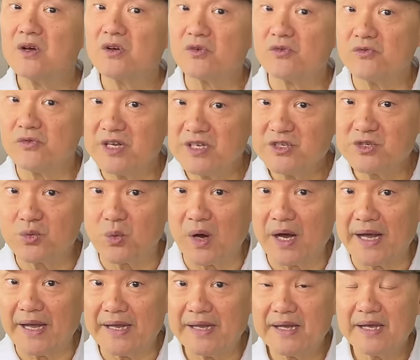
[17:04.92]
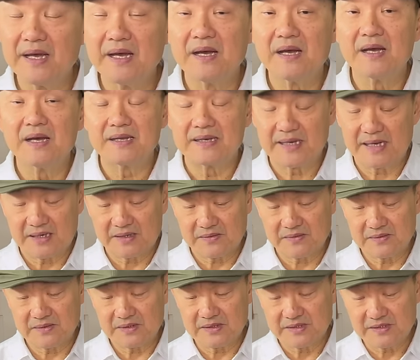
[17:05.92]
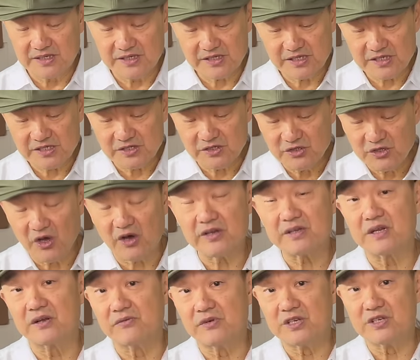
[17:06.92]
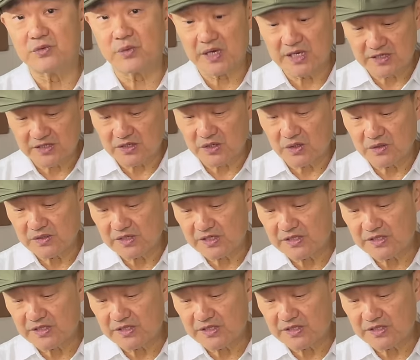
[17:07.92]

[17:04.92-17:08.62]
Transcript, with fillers: Ridgeway. Now this is not a Ridgeway sole,